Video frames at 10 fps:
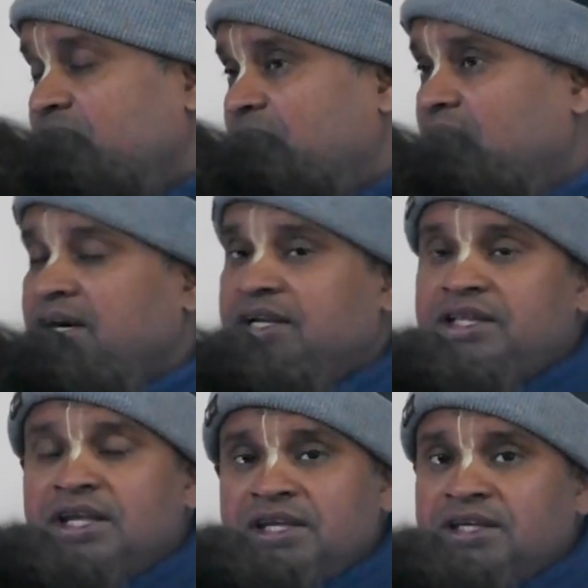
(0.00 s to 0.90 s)
And
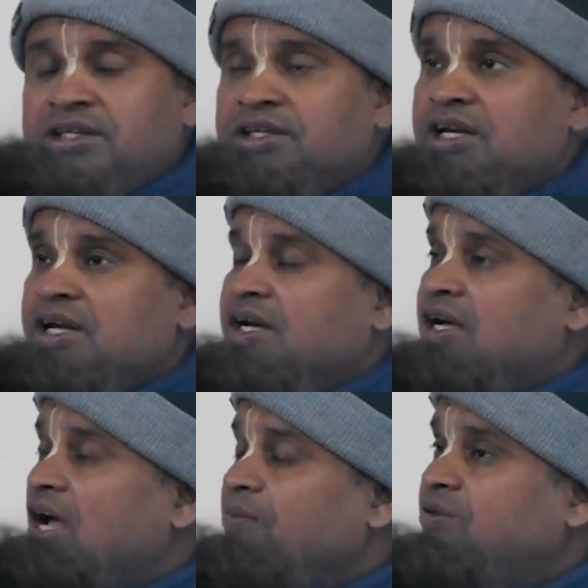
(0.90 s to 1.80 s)
this
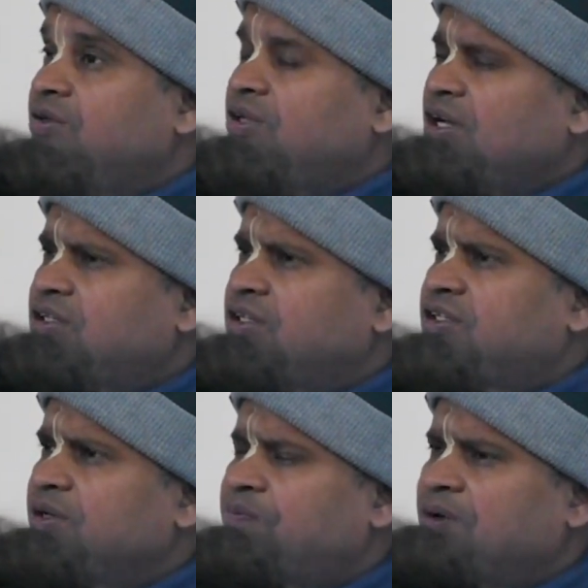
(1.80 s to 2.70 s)
comes just
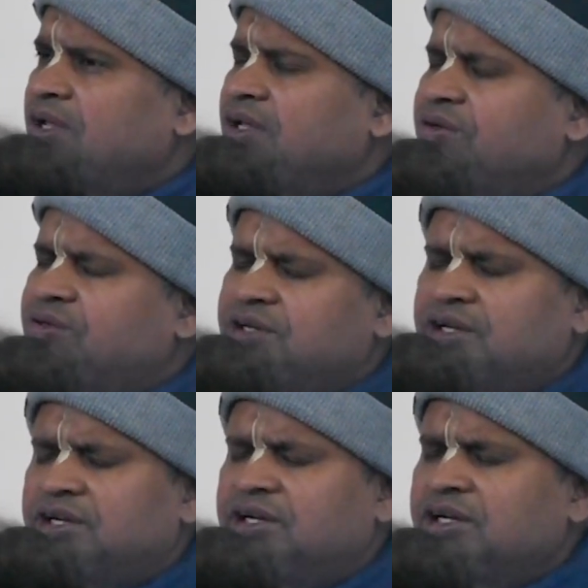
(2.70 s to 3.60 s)
simply, you
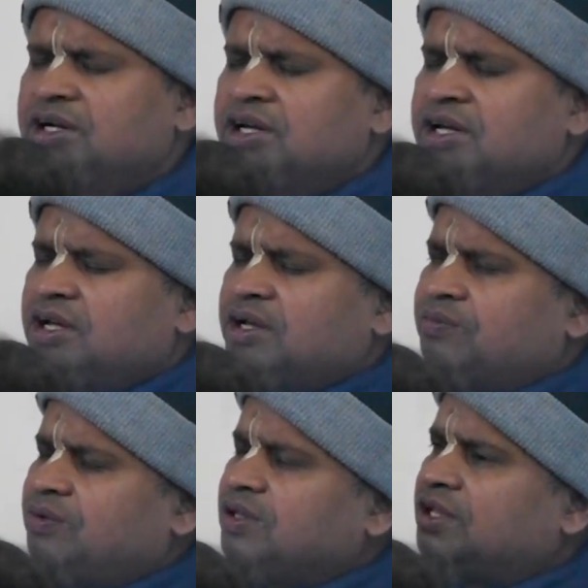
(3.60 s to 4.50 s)
see,
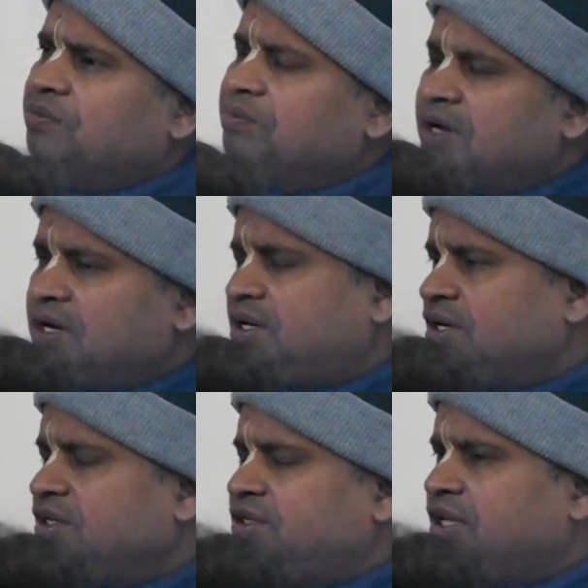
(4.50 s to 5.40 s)
when the meat
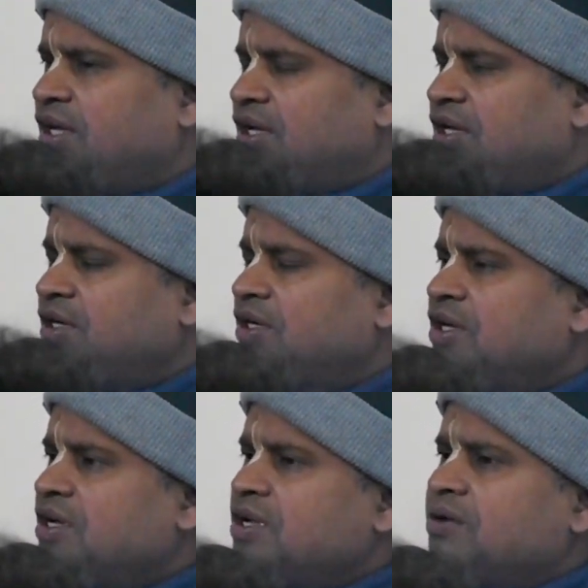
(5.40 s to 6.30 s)
is there,
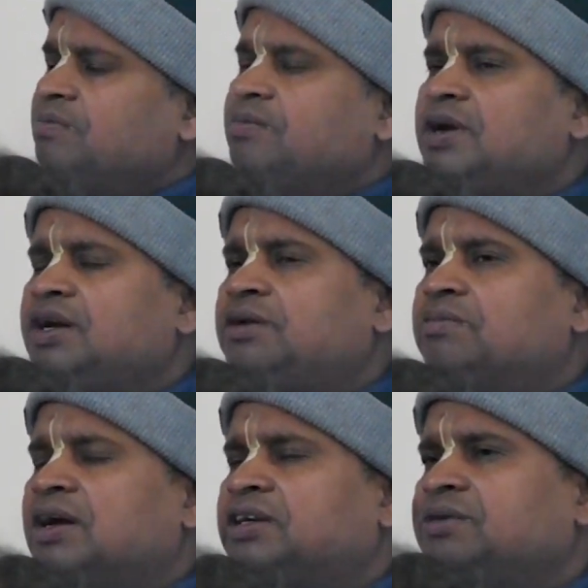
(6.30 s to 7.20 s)
meat
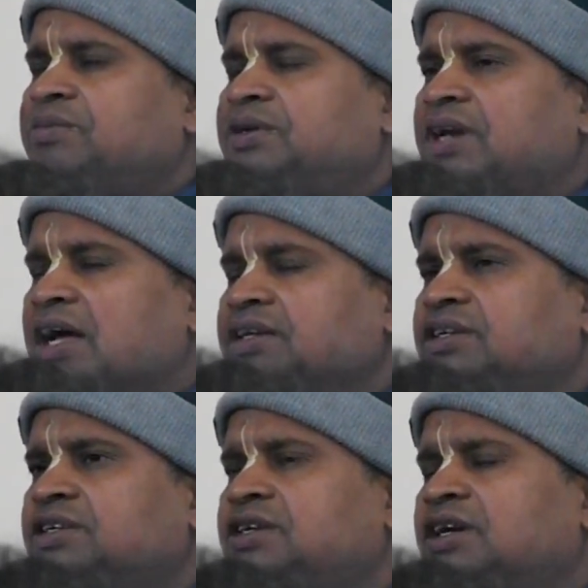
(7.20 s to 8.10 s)
must be
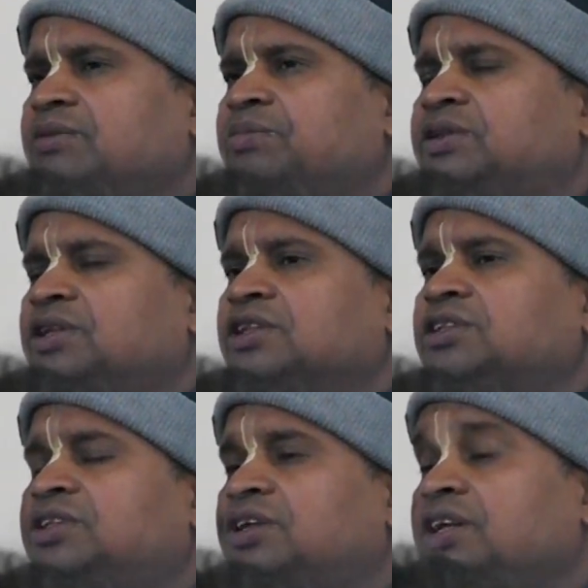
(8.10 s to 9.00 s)
digested within
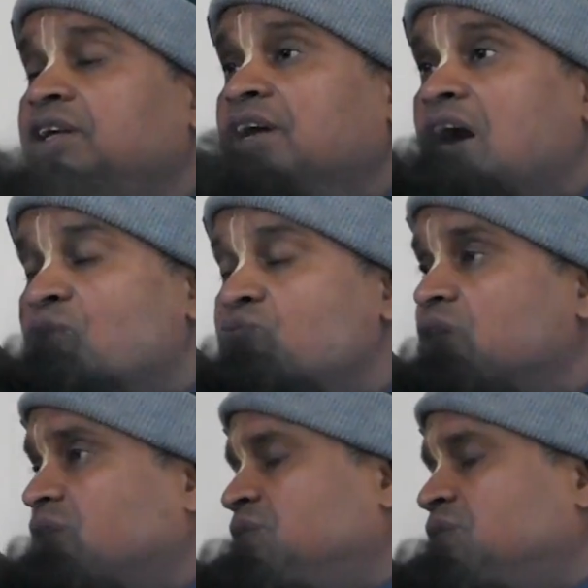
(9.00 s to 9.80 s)
3 hours.